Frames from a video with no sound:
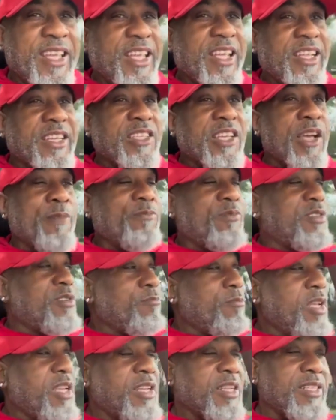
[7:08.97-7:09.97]
It's up to
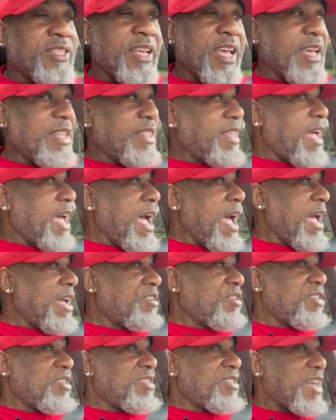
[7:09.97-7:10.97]
me to take the
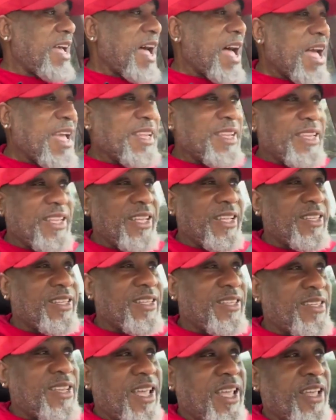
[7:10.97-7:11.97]
actions I need to
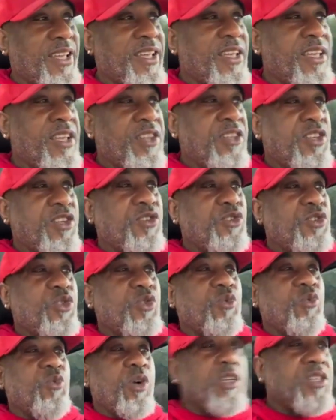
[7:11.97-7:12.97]
take to do
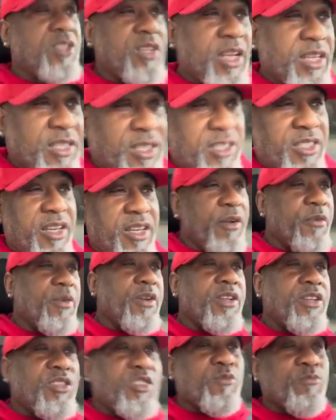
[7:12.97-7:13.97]
what's
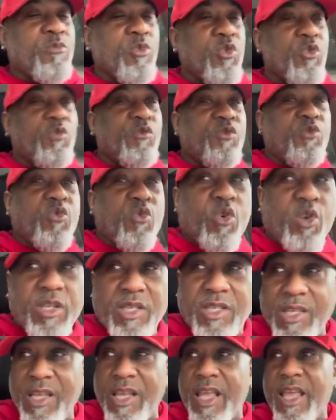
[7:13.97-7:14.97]
necessary to move
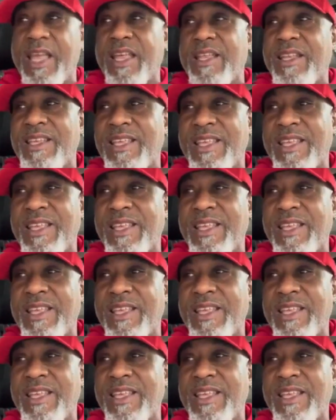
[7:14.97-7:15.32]
towards it.